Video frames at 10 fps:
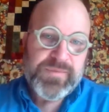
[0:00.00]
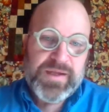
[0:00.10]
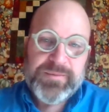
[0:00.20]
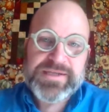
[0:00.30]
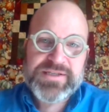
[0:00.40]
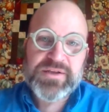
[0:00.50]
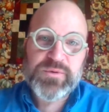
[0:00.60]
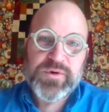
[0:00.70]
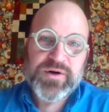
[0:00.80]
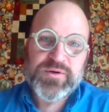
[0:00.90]
basically,
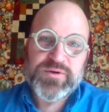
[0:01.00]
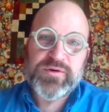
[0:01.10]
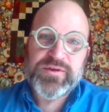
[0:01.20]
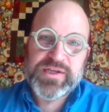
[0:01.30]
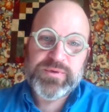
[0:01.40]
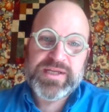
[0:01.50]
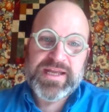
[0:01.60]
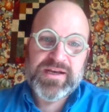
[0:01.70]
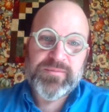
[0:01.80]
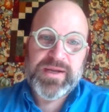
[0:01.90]
we're going to do everything we
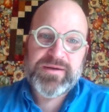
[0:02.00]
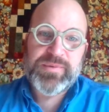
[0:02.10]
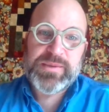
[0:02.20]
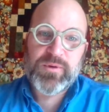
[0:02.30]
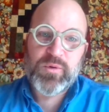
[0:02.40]
can to make people